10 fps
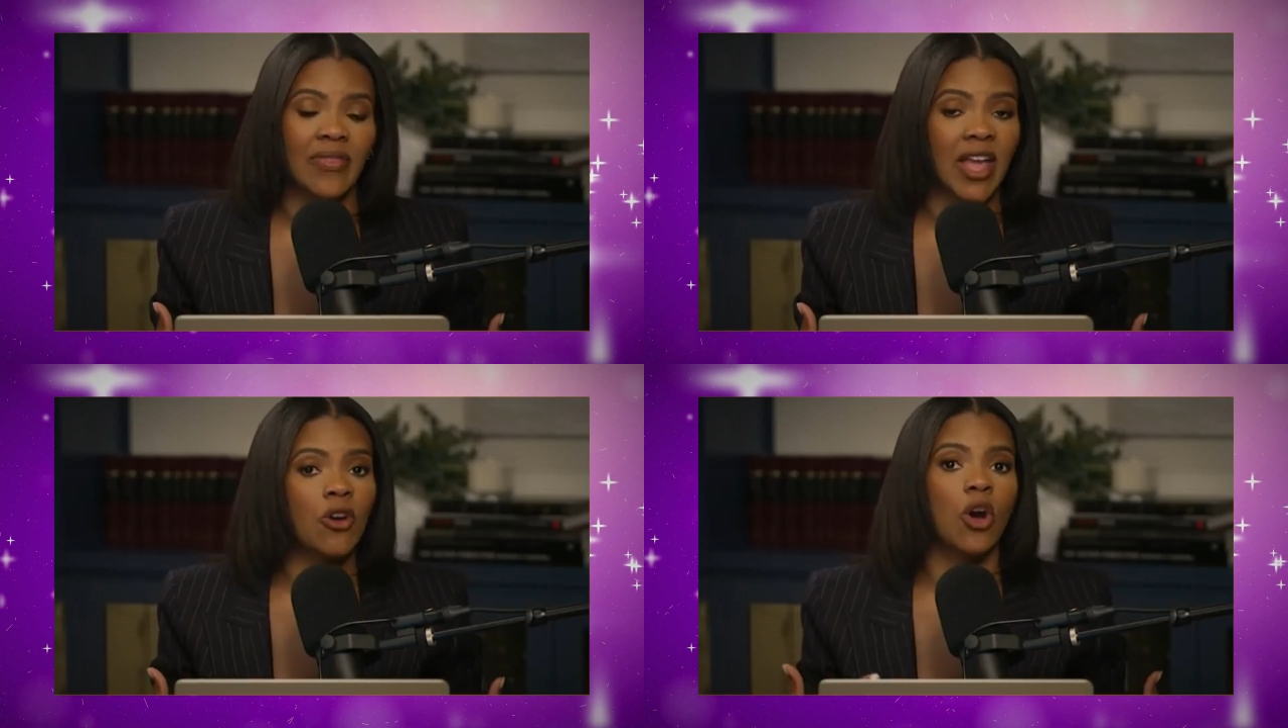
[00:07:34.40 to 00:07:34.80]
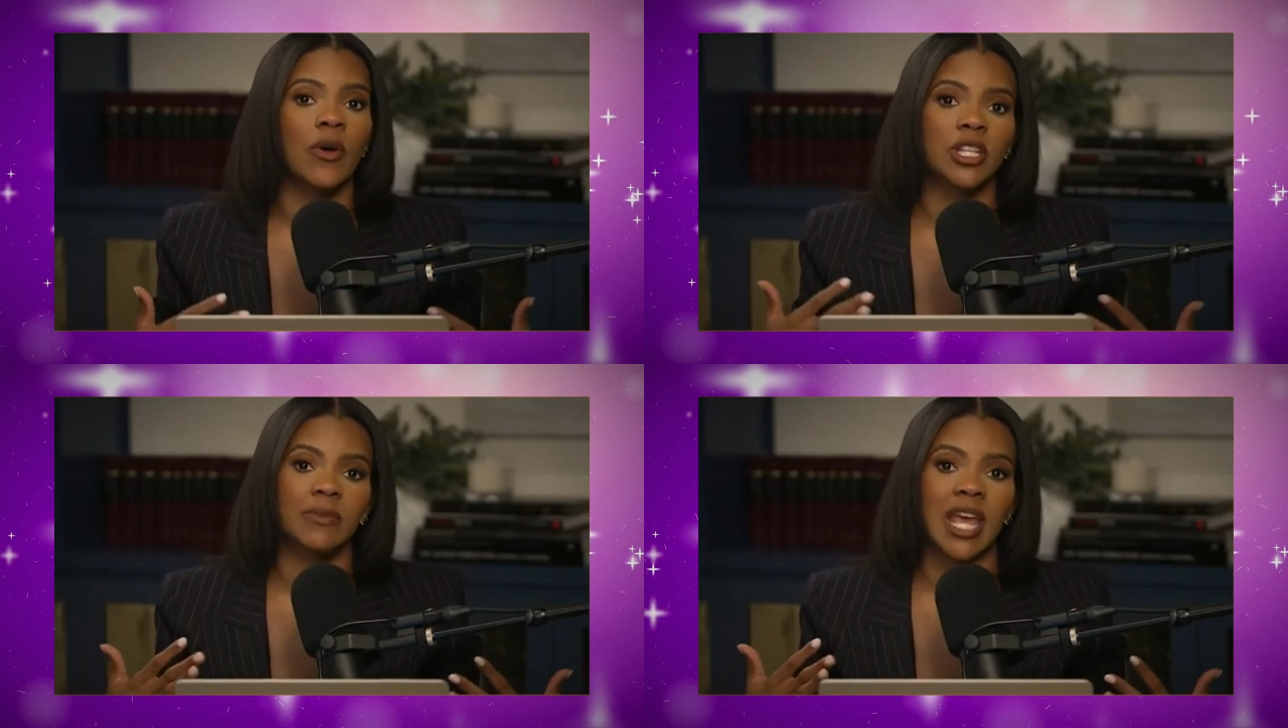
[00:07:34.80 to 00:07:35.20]
that they are
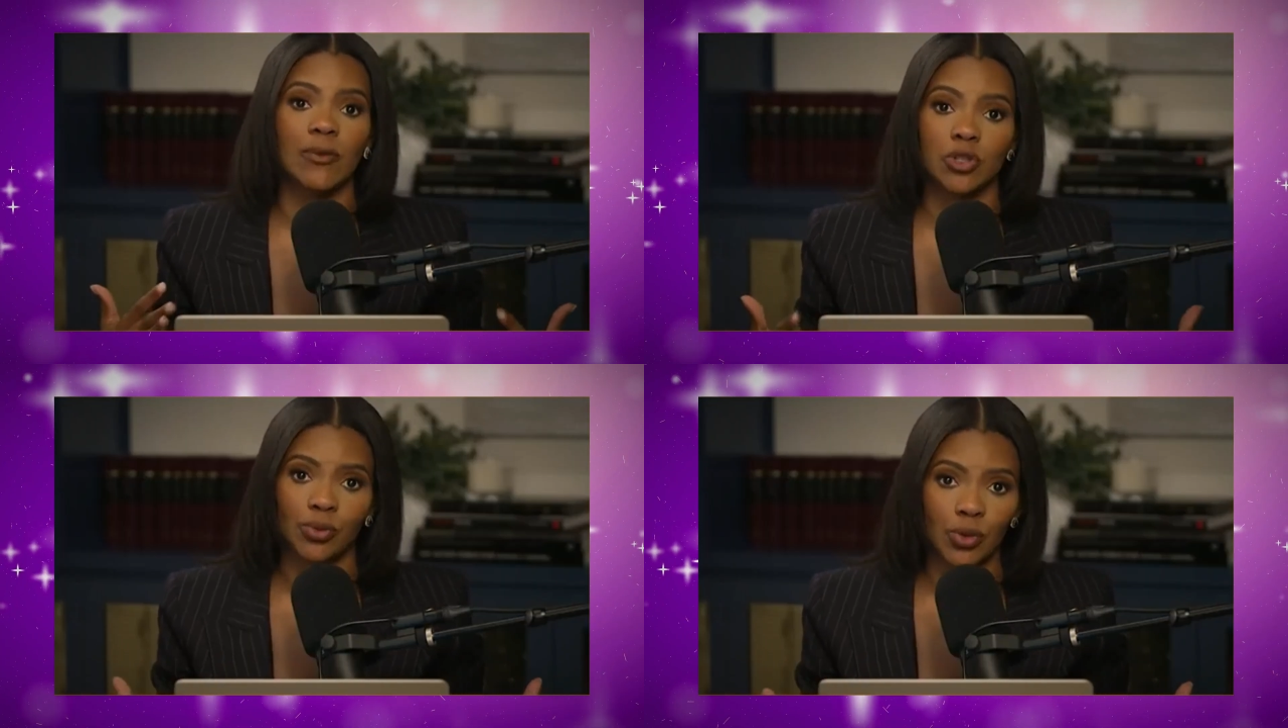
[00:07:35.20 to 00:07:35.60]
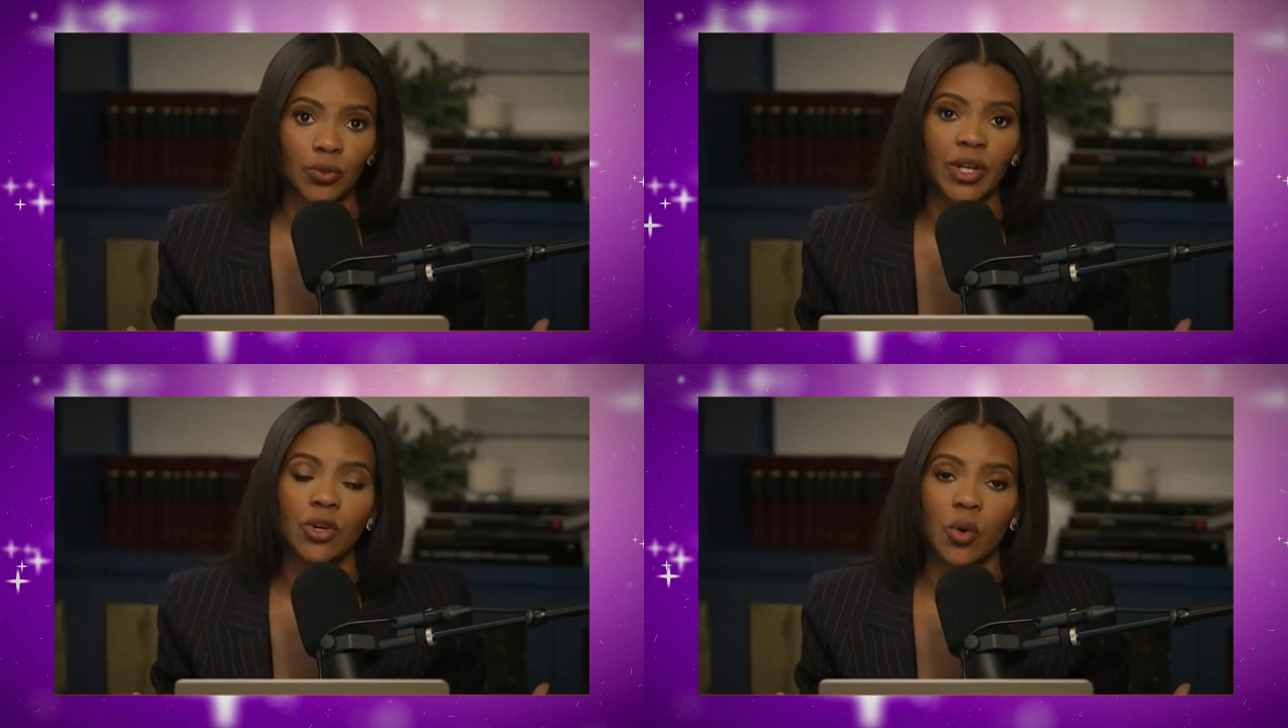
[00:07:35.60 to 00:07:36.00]
going to be able to
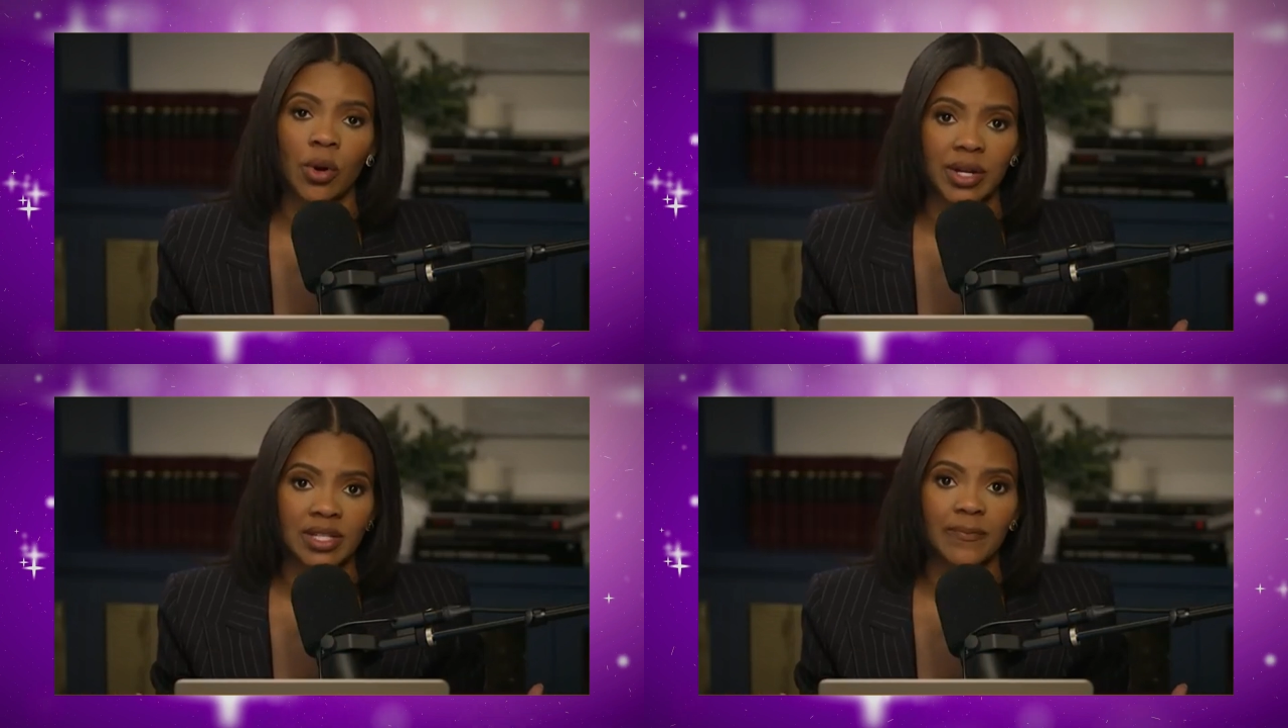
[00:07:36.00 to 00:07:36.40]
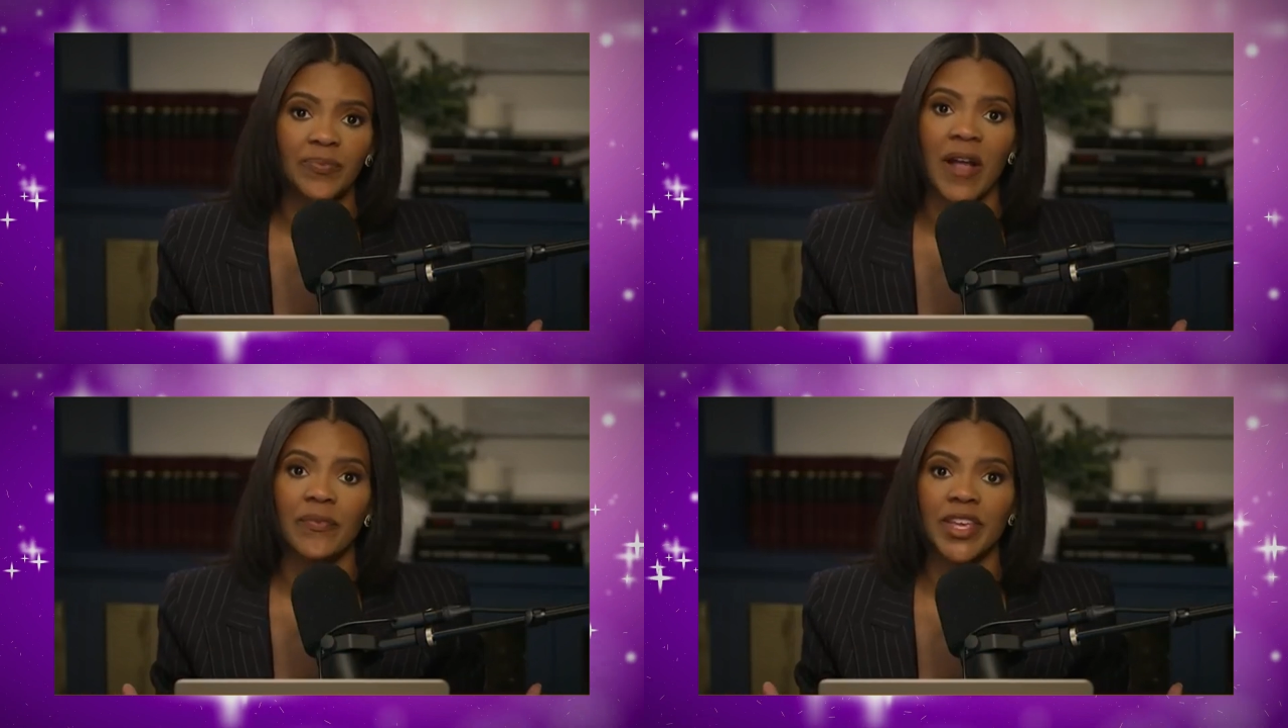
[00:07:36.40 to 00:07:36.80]
prove in court
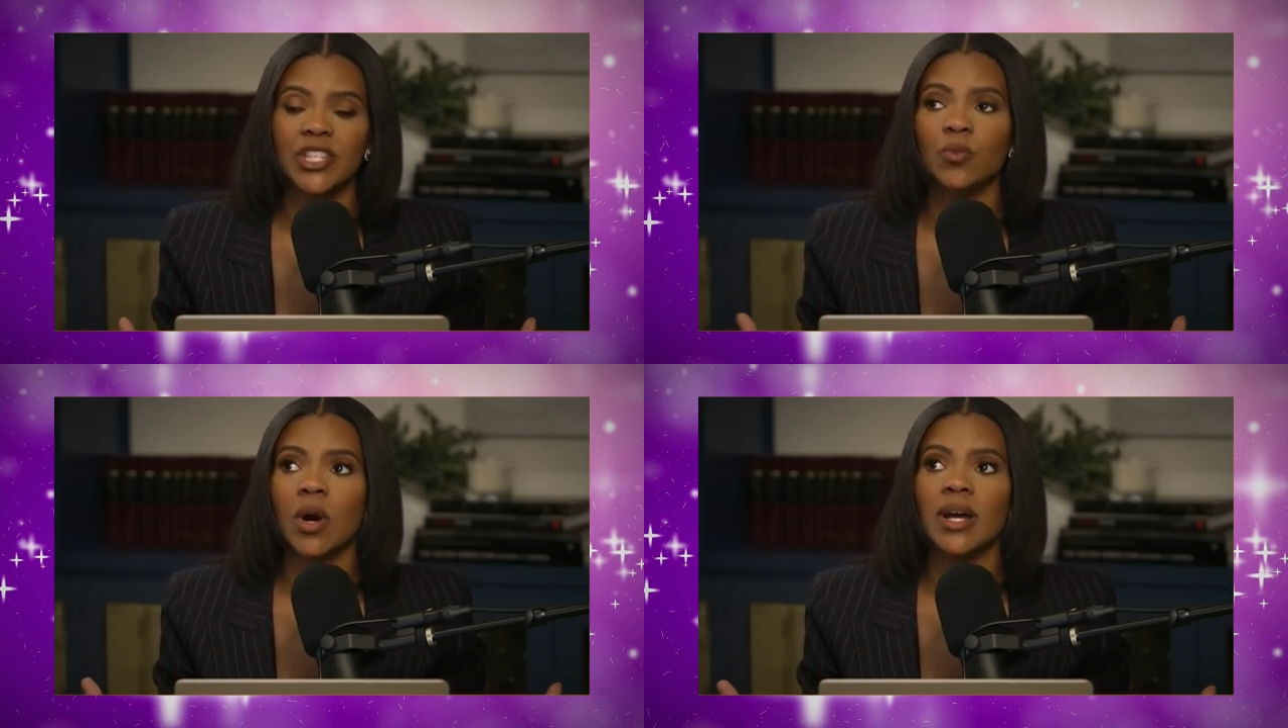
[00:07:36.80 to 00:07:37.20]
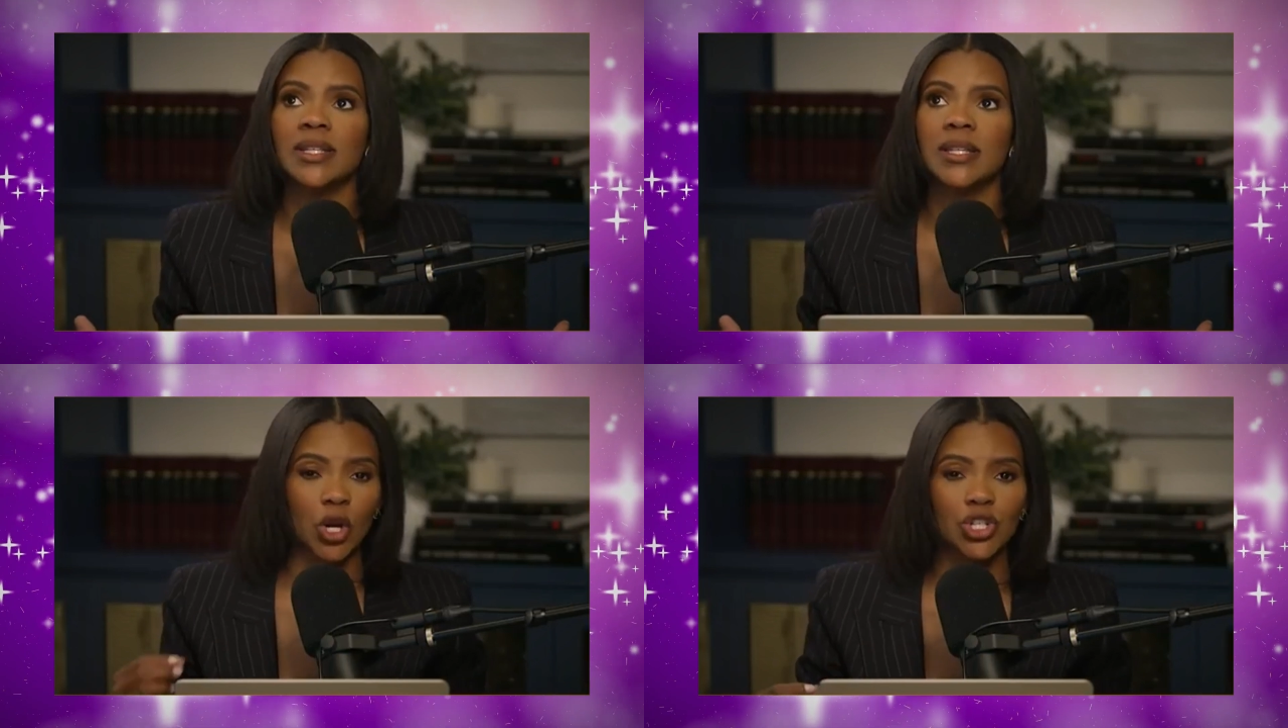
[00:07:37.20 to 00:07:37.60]
that this
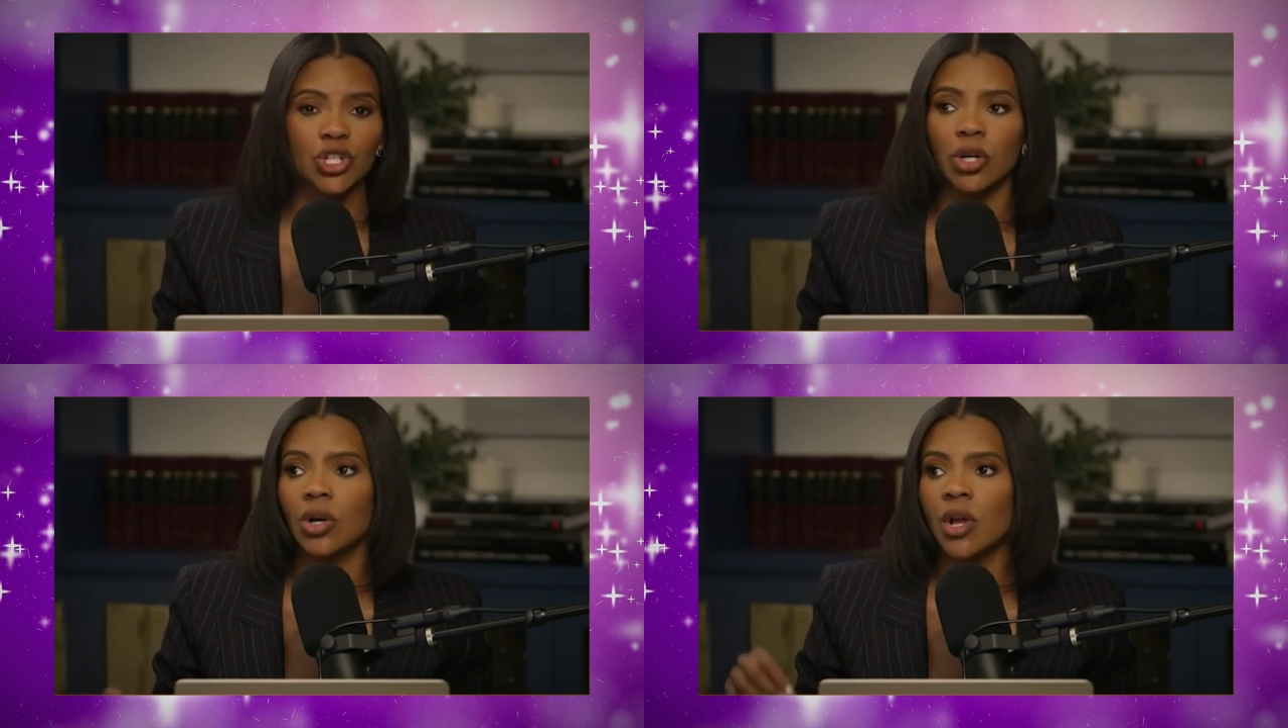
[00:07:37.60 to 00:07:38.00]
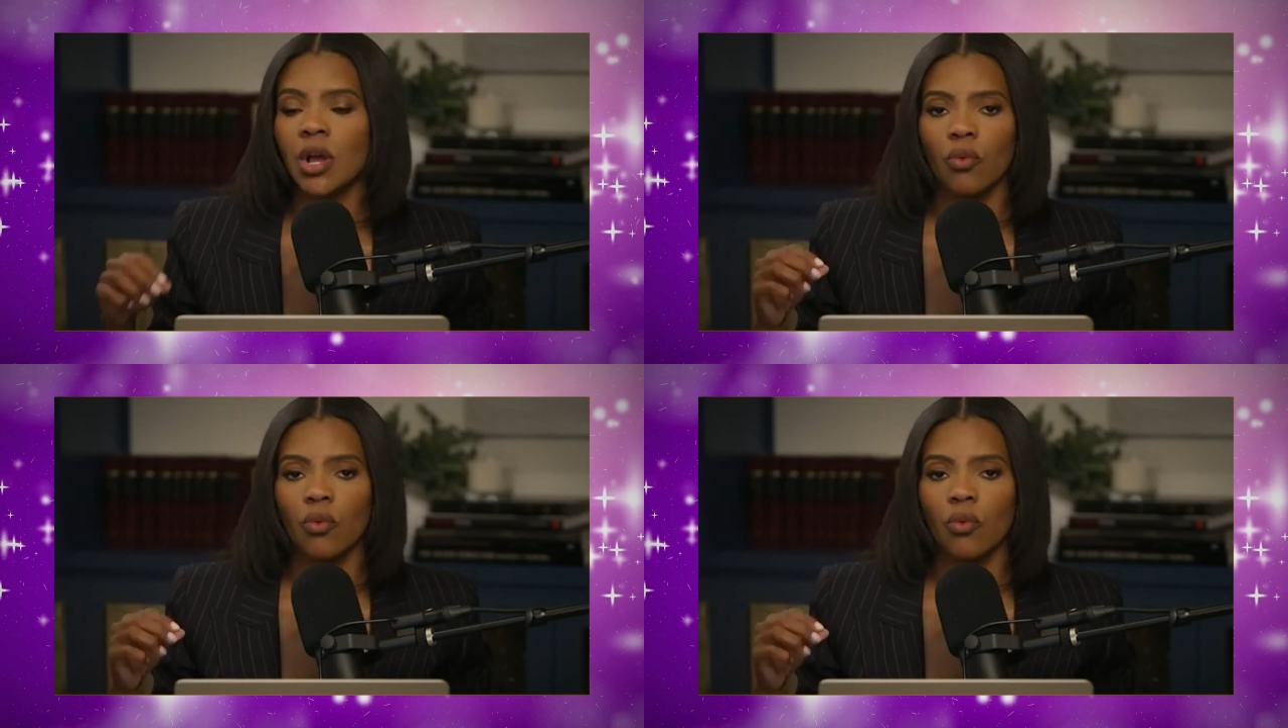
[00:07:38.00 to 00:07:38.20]
was personal